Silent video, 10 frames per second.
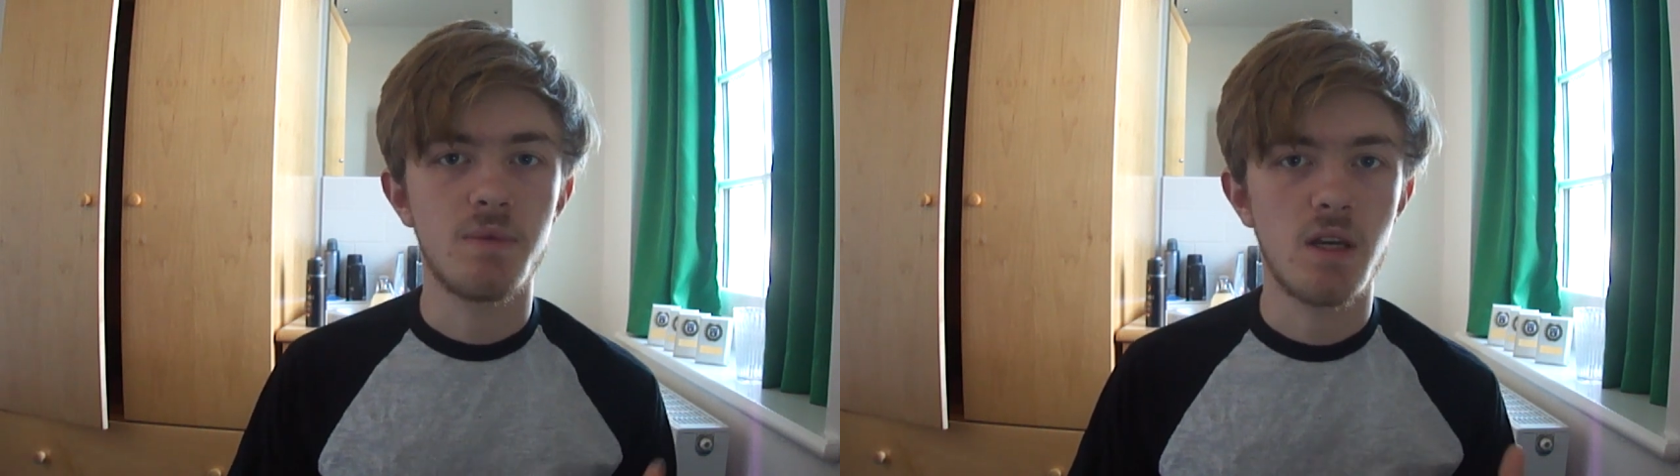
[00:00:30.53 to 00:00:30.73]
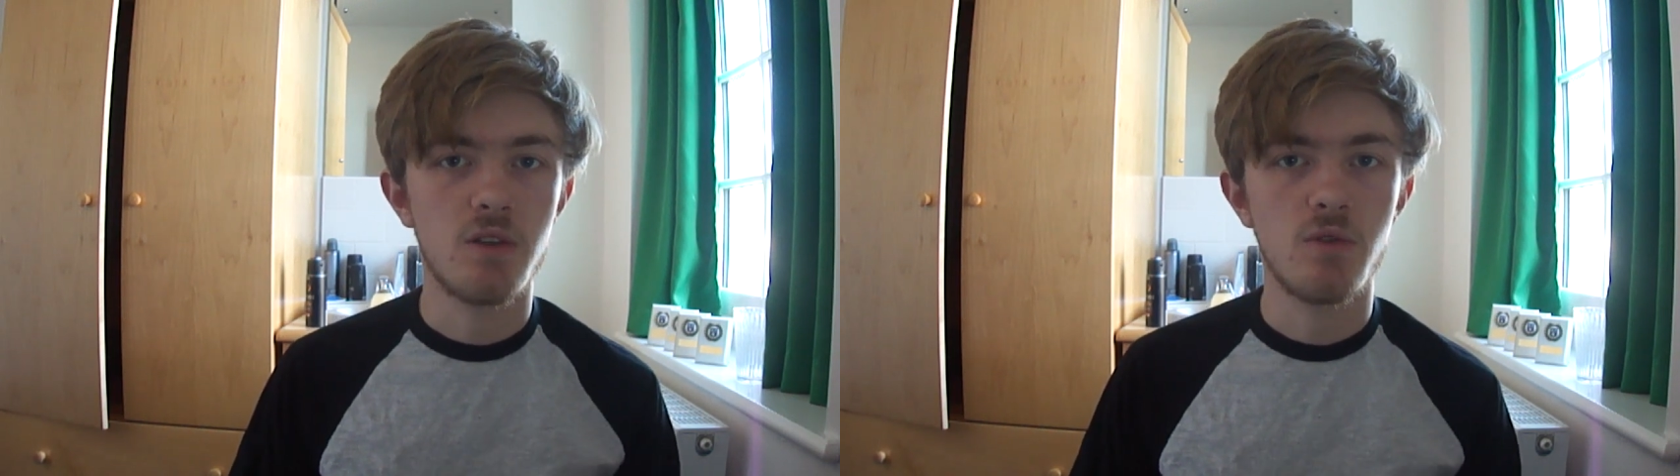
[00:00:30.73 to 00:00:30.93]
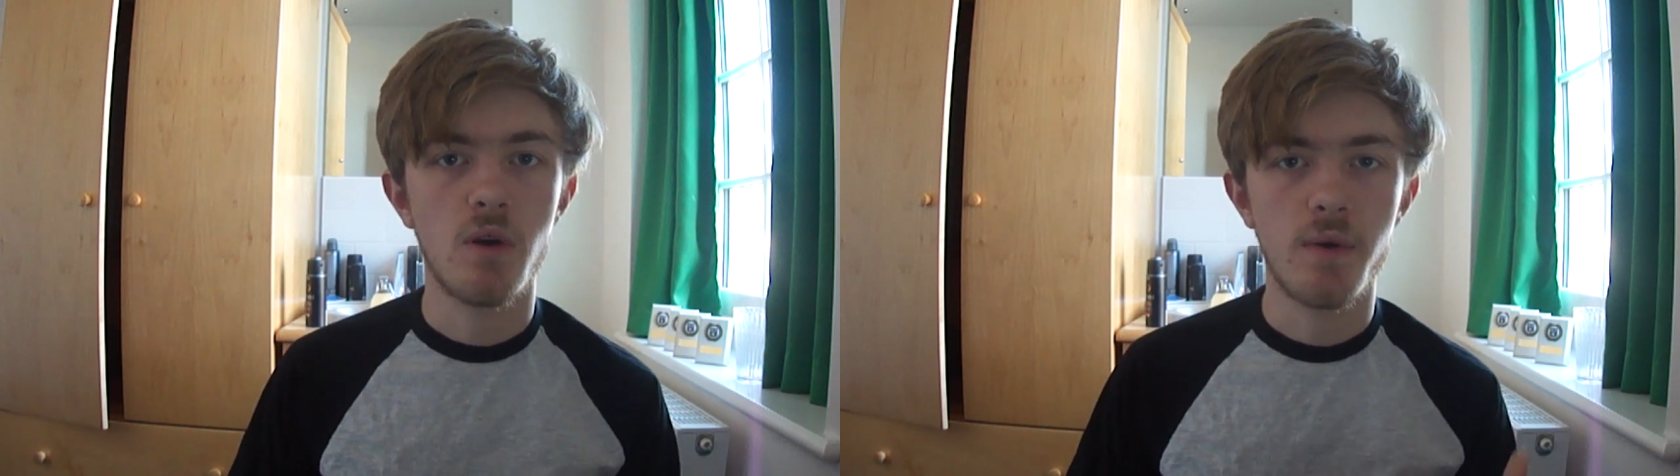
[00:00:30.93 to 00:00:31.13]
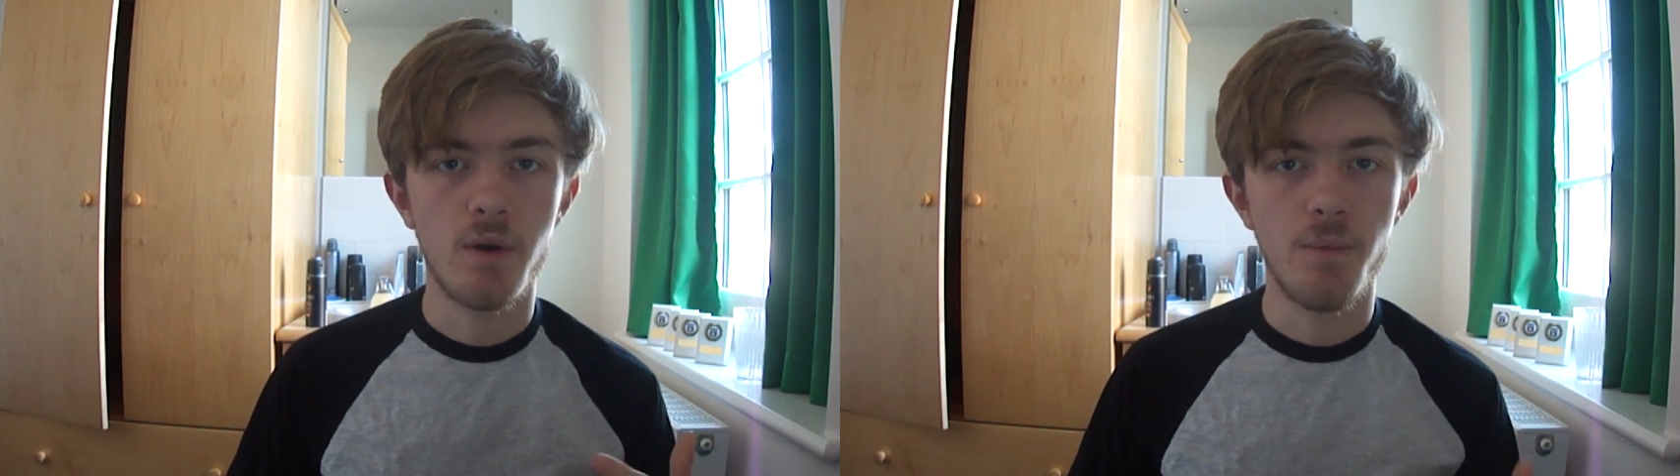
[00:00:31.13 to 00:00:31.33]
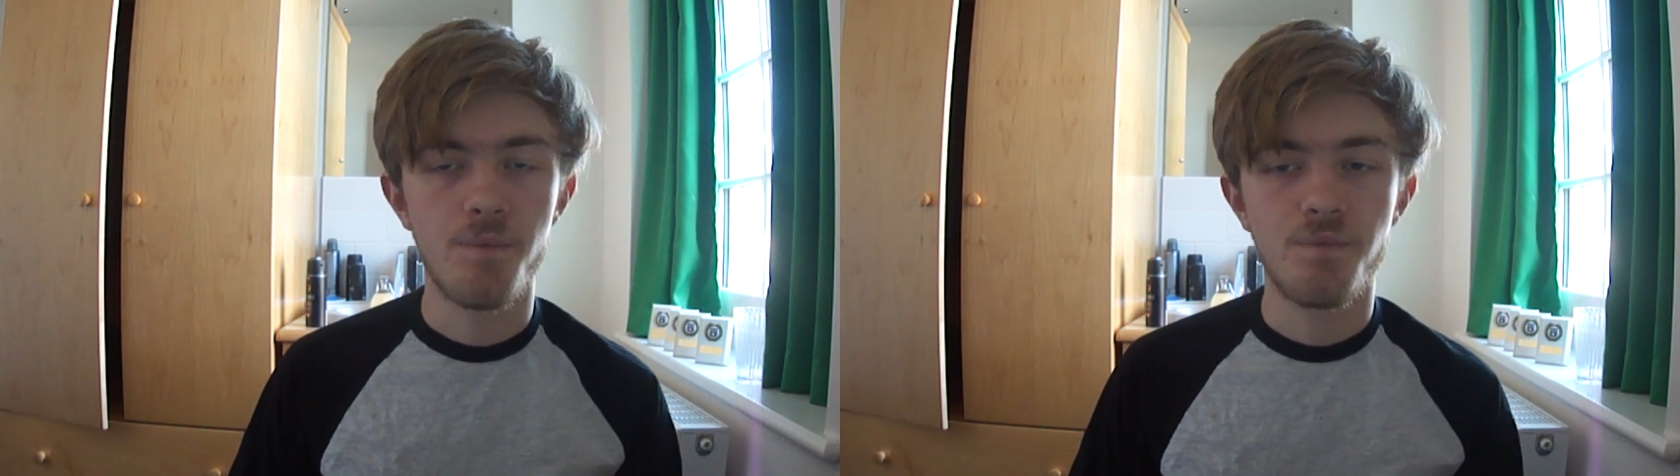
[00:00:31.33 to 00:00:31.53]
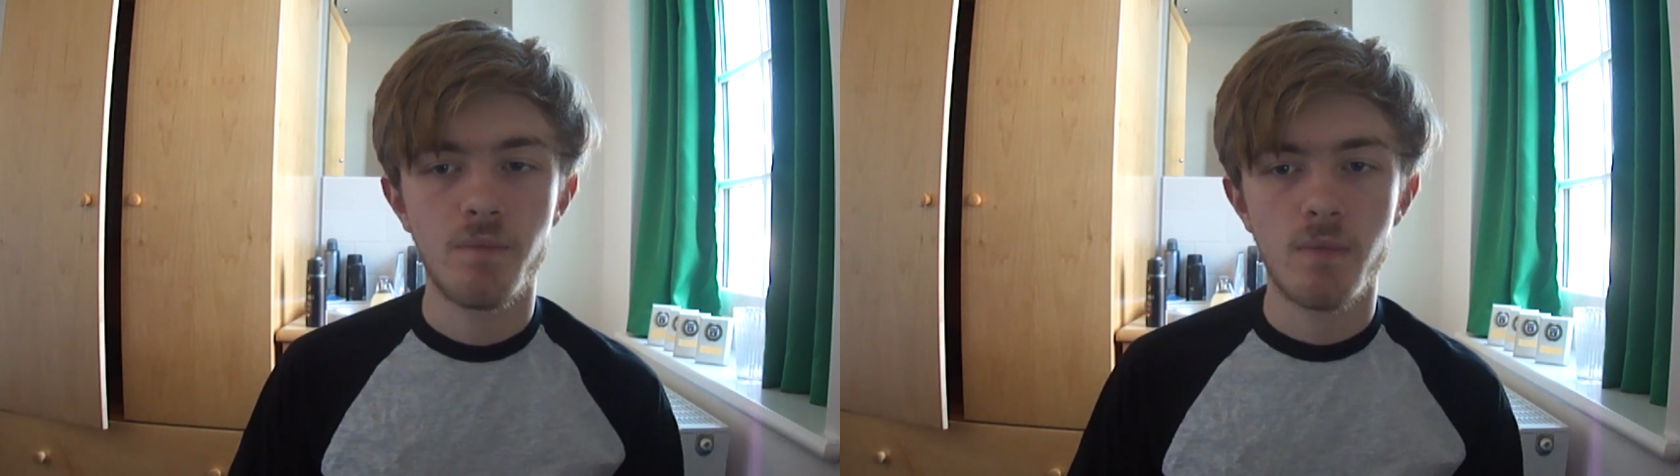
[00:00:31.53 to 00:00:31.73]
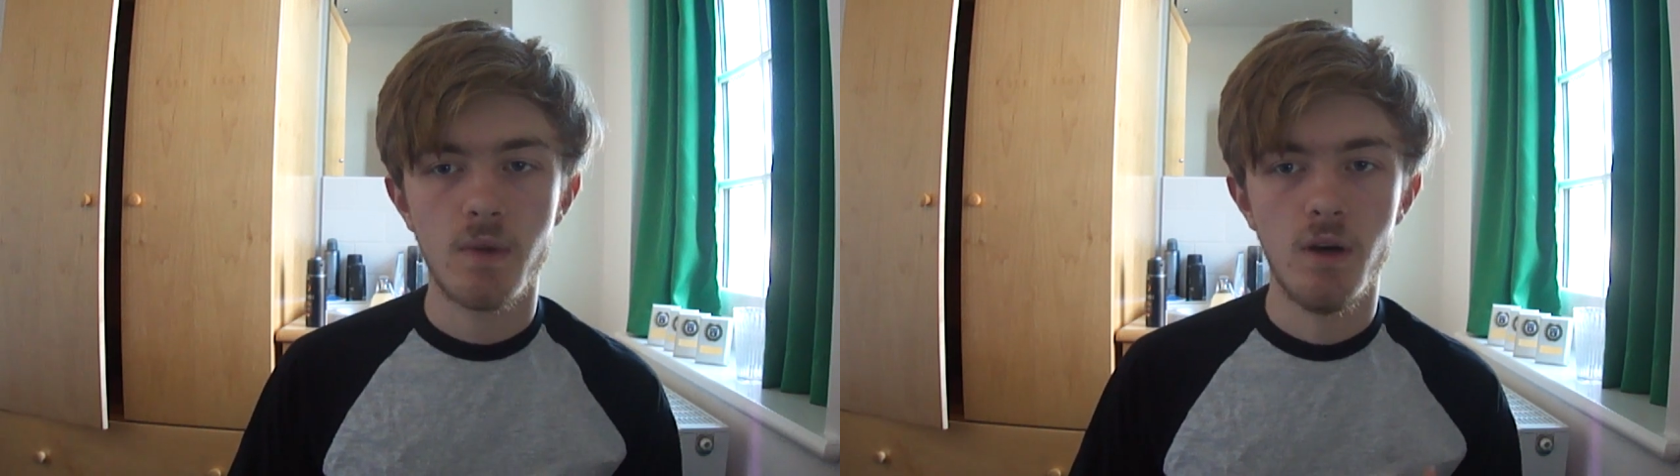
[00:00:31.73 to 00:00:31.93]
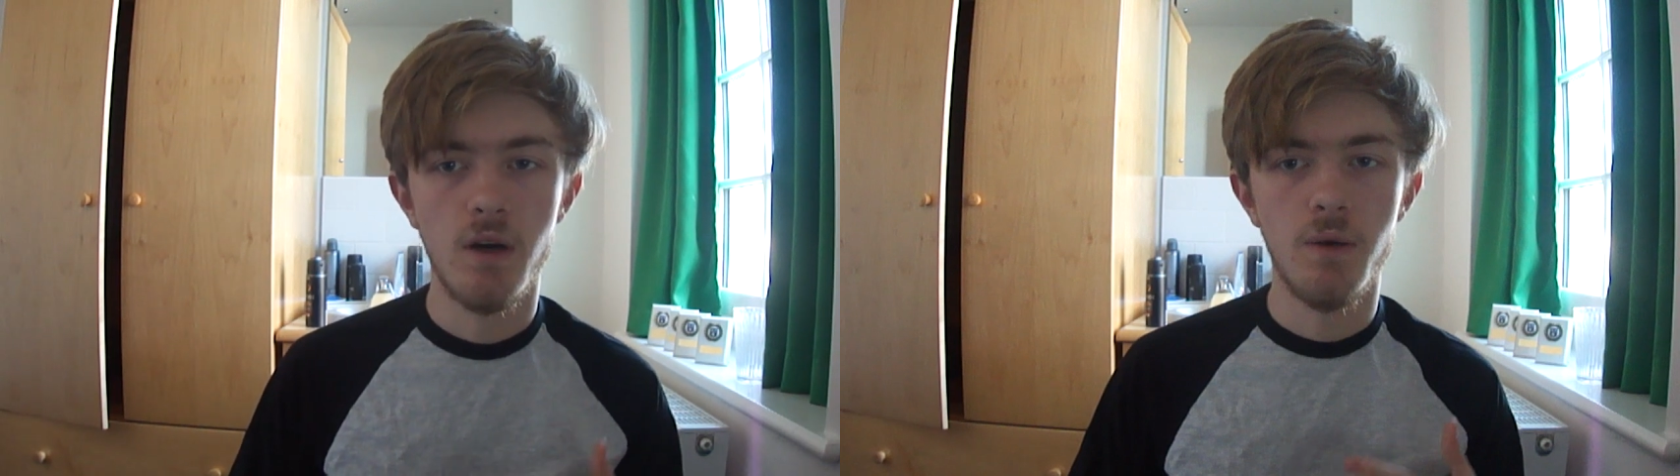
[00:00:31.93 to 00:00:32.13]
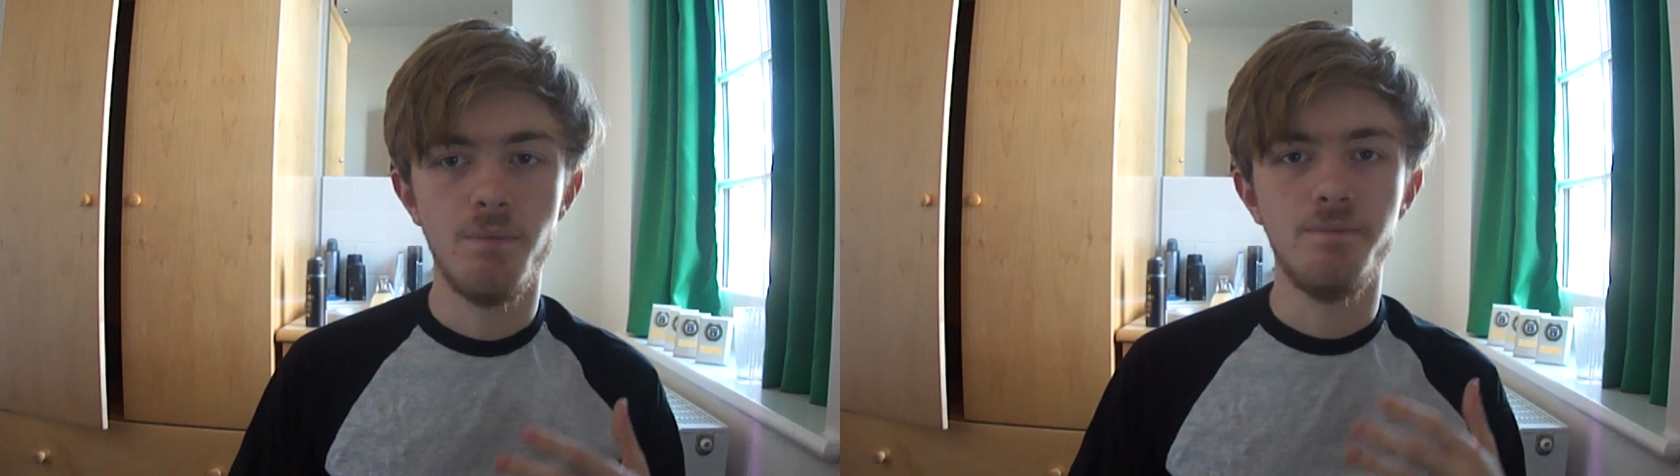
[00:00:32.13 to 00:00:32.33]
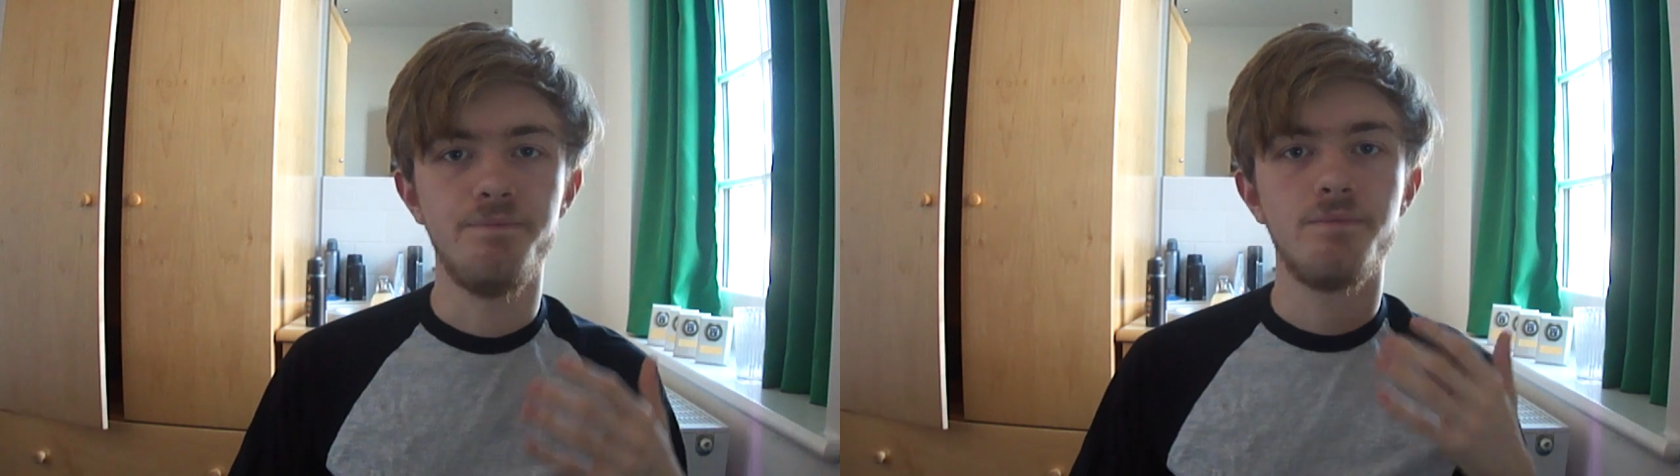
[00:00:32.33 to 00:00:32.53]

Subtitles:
schedule going on.